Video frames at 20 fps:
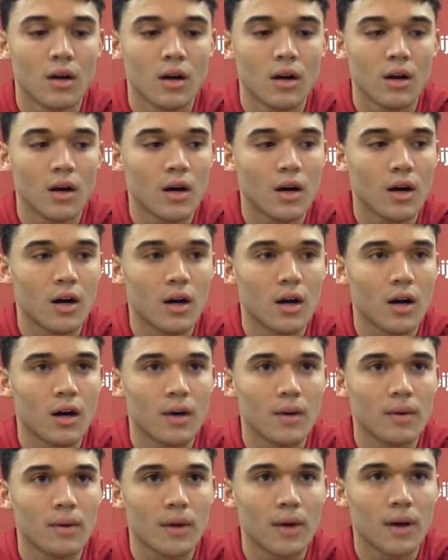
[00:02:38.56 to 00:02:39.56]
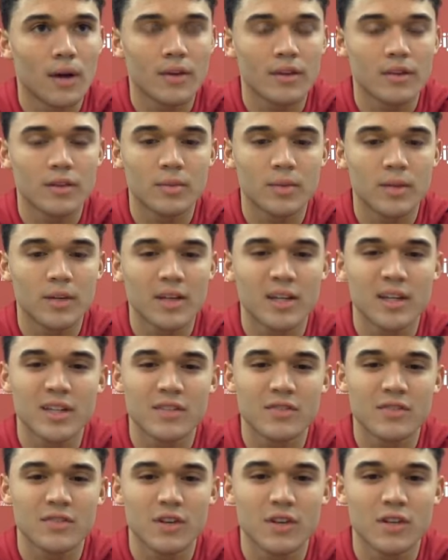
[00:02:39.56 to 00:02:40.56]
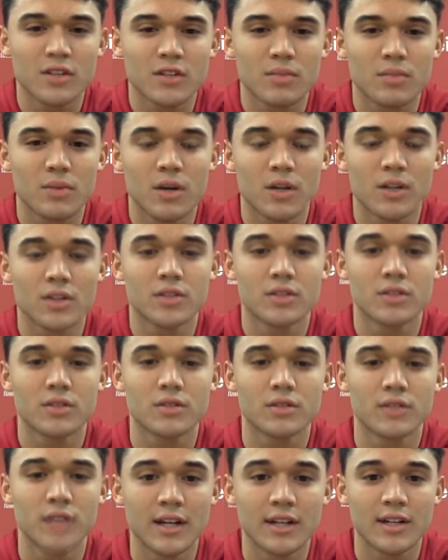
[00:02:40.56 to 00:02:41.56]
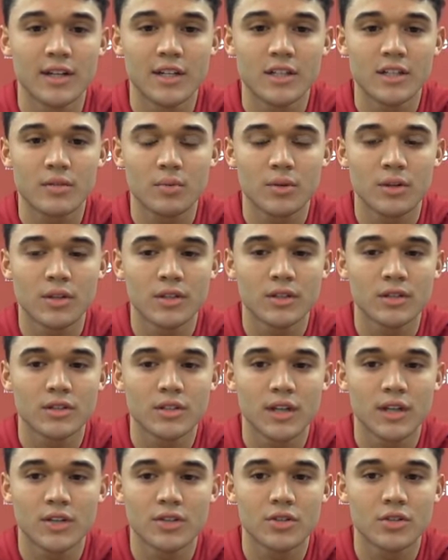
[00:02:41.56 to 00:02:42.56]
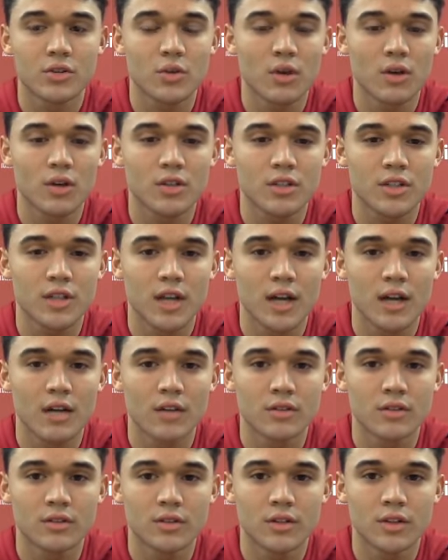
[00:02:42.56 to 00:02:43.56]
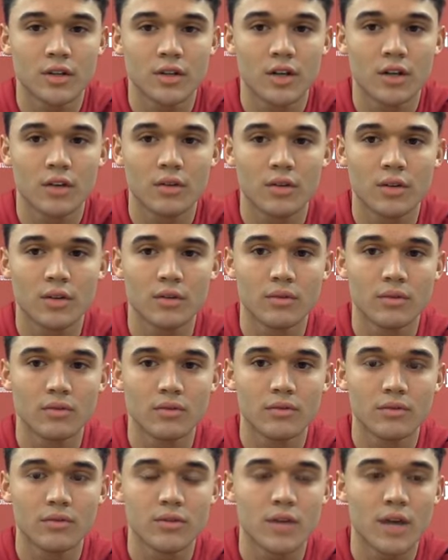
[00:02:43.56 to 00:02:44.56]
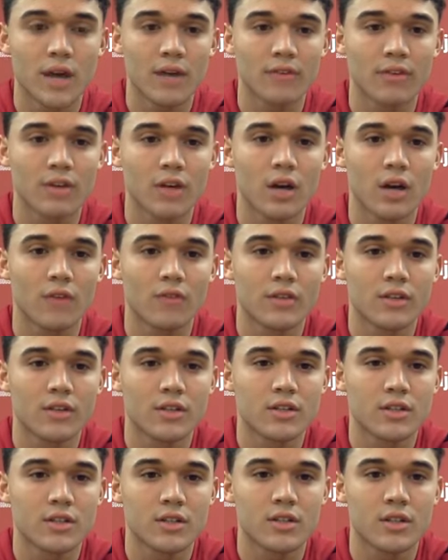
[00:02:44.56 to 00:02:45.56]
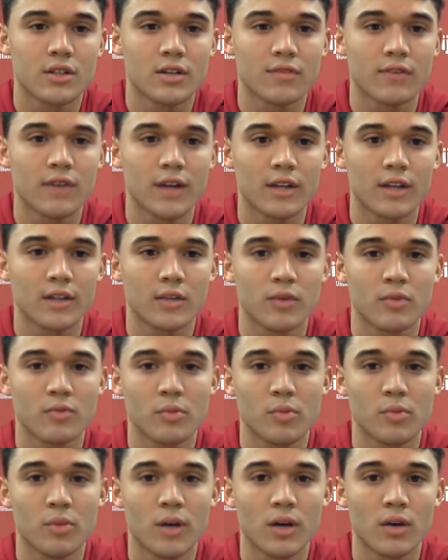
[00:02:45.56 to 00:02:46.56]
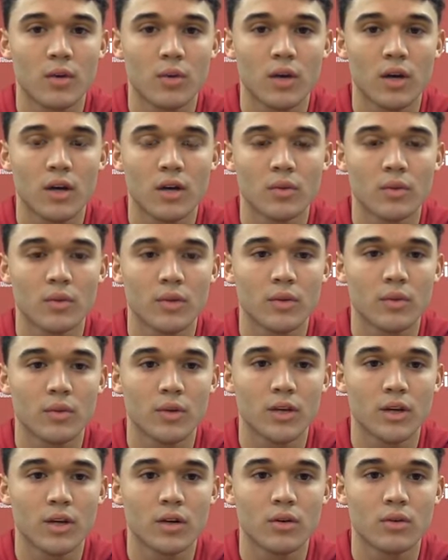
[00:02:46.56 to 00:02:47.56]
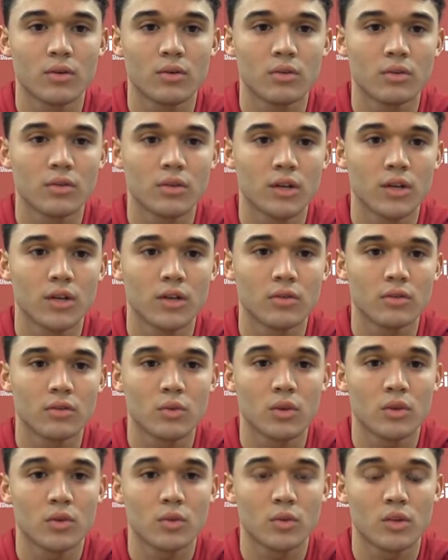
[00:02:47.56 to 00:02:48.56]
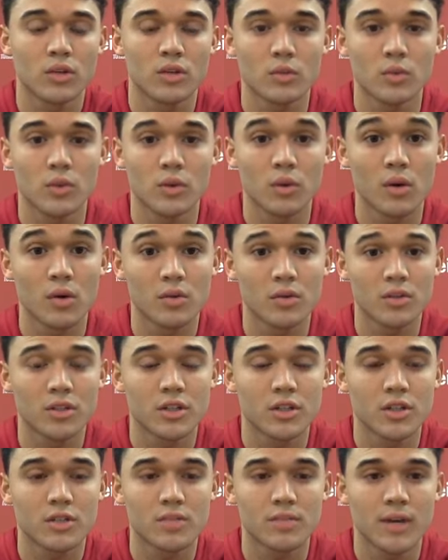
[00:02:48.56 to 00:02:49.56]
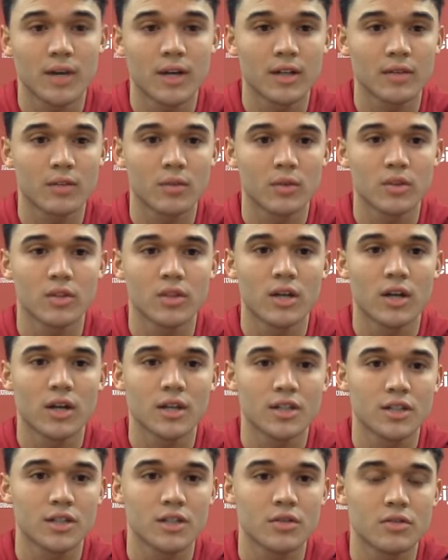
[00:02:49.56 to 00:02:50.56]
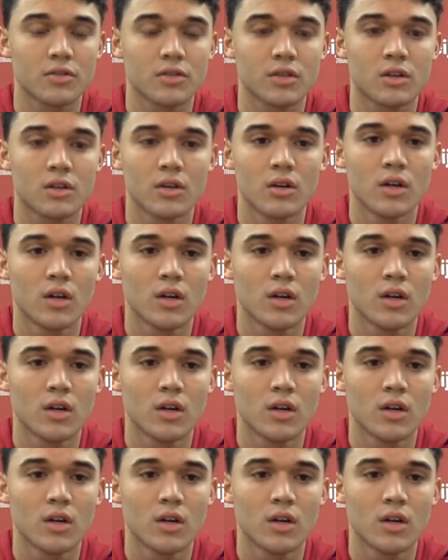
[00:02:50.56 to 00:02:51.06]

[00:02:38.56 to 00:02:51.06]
I think the big keys for us are probably just staying disciplined, staying true to our scout, and, you know, just having confidence in the fact that we've prepared well and we know, you know, what we should expect and what to execute. So